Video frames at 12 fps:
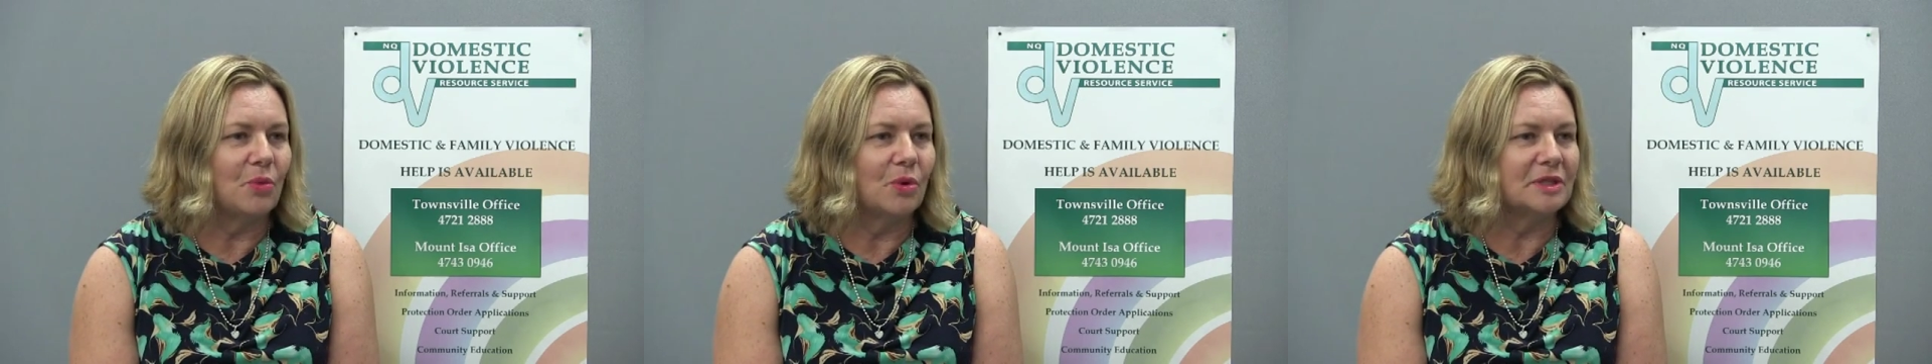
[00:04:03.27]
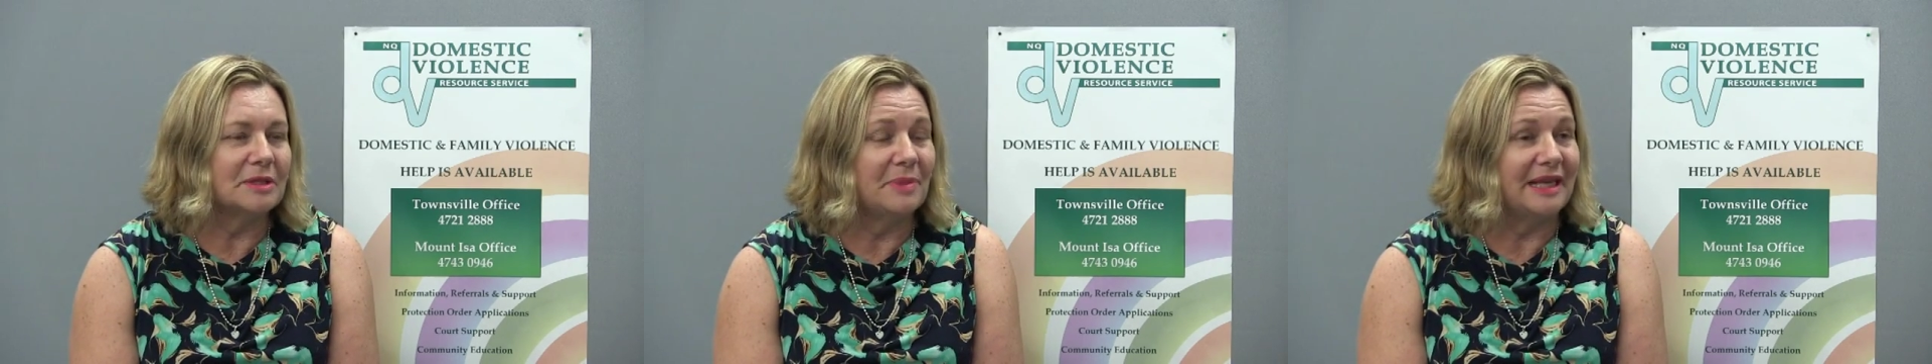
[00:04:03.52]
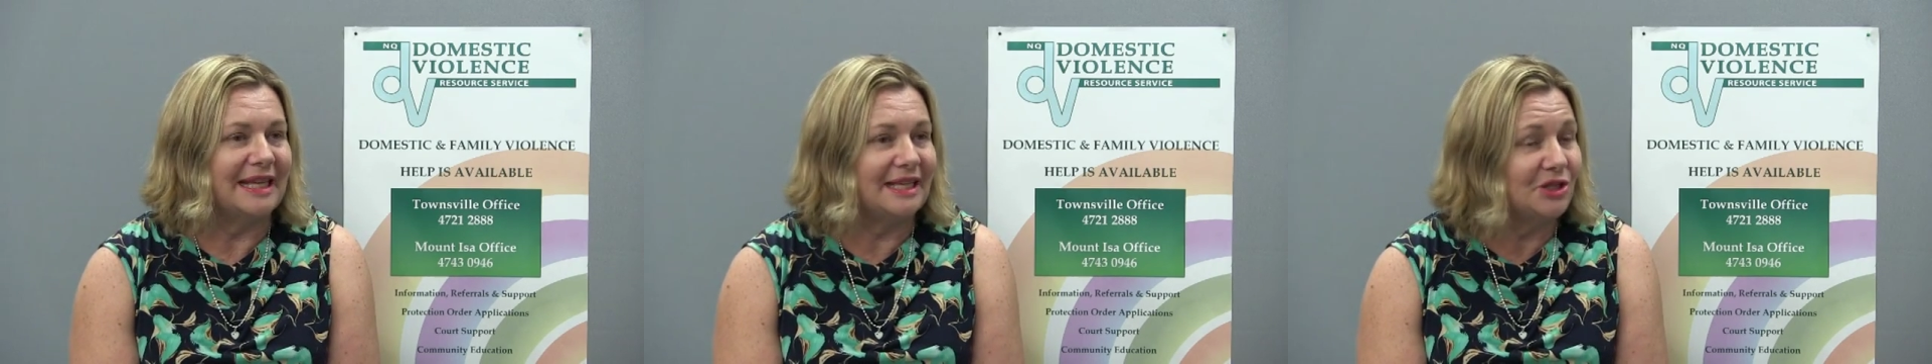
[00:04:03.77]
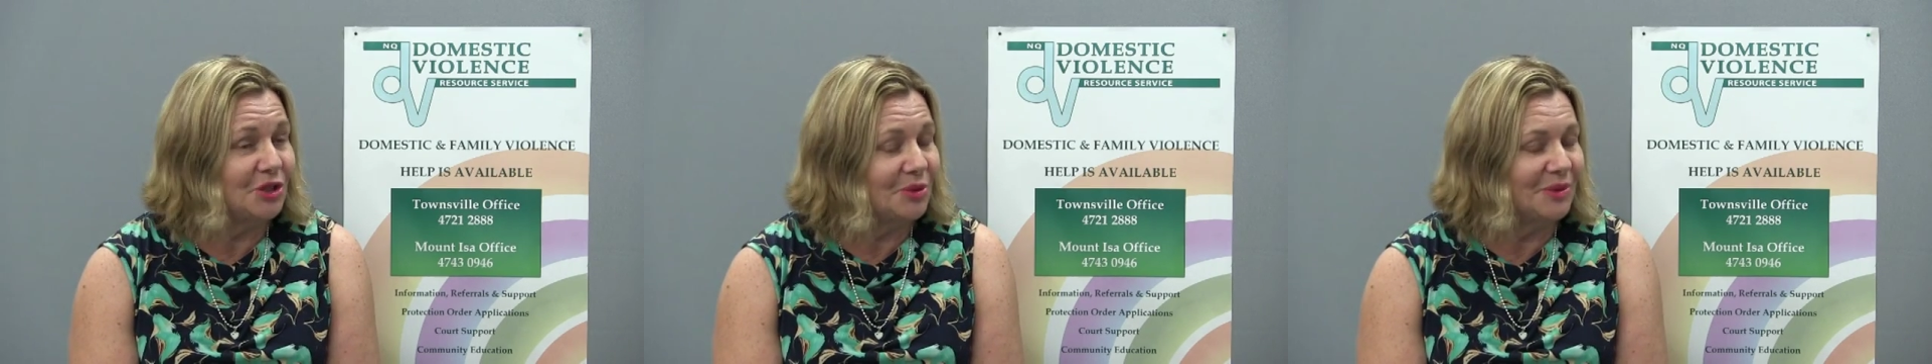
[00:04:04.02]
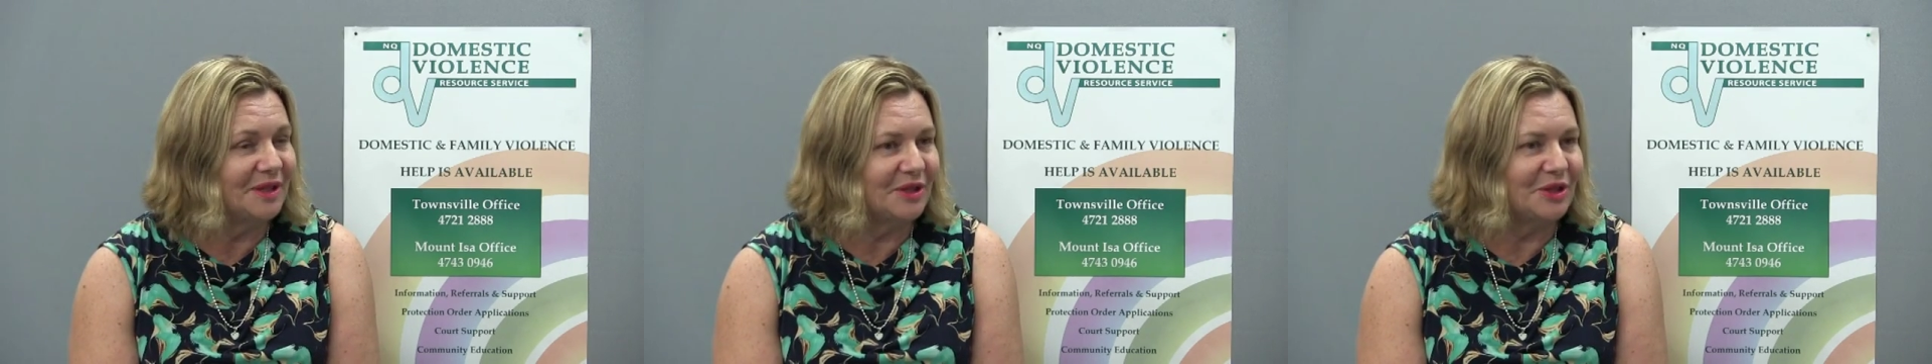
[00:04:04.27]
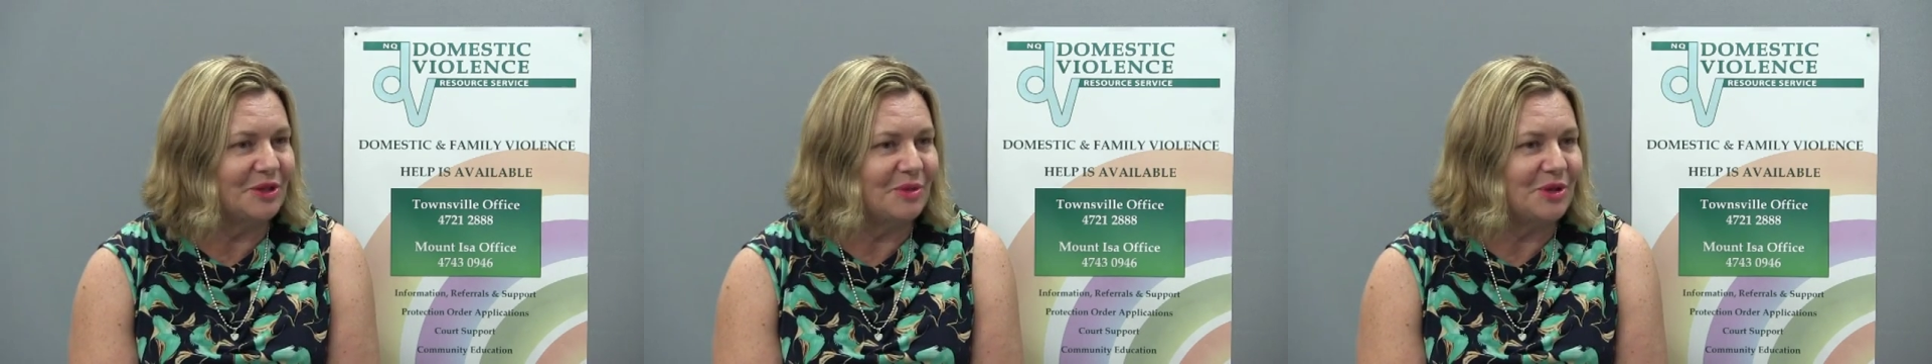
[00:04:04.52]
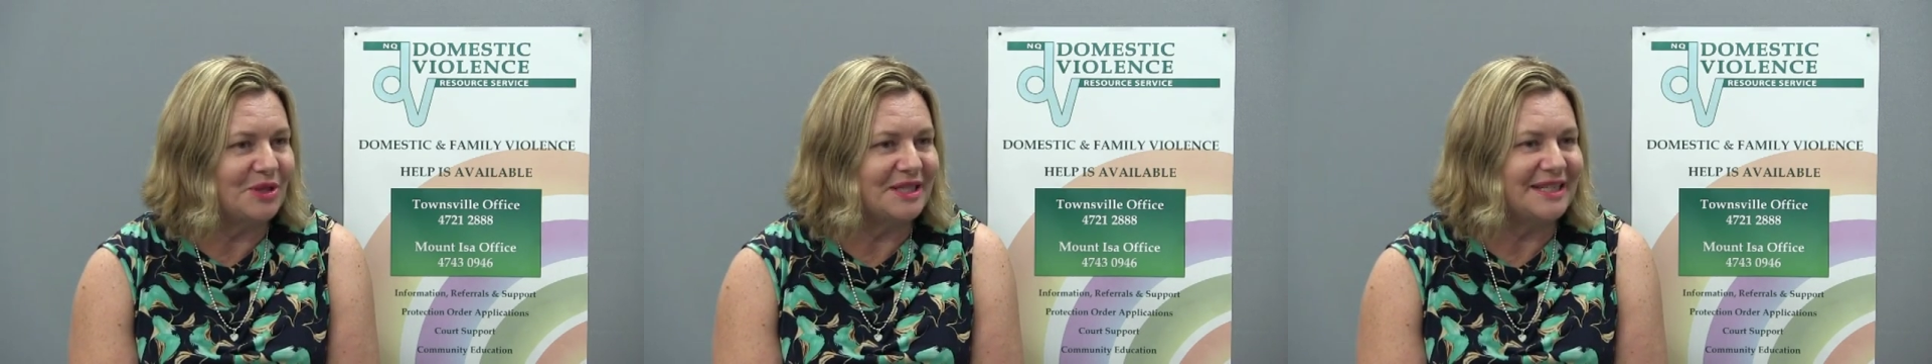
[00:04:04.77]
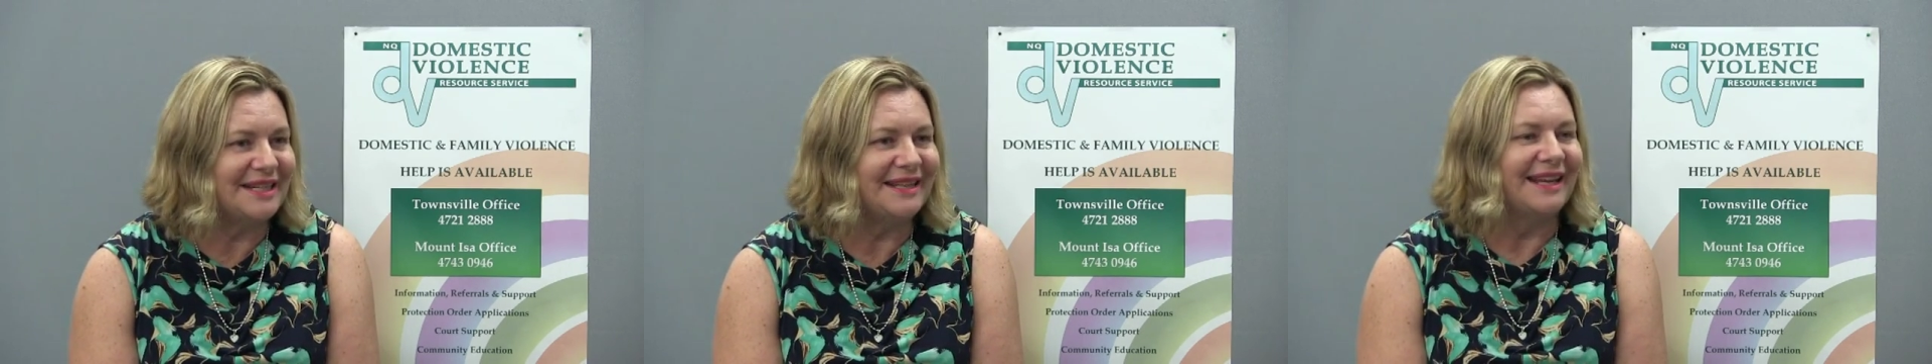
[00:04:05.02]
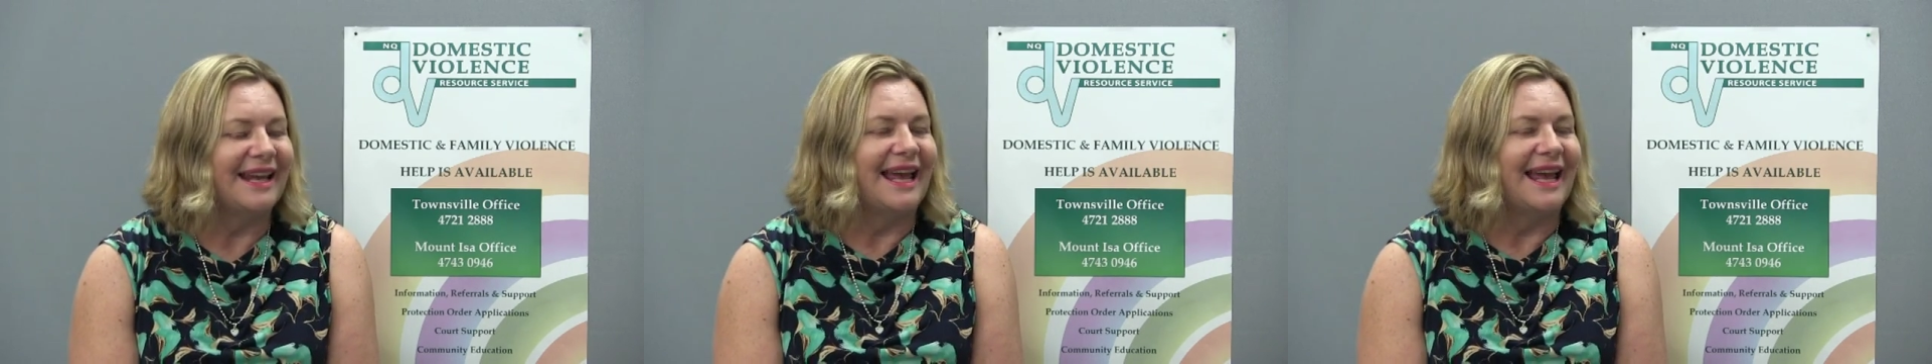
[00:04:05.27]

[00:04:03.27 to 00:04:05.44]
was a big issue in the community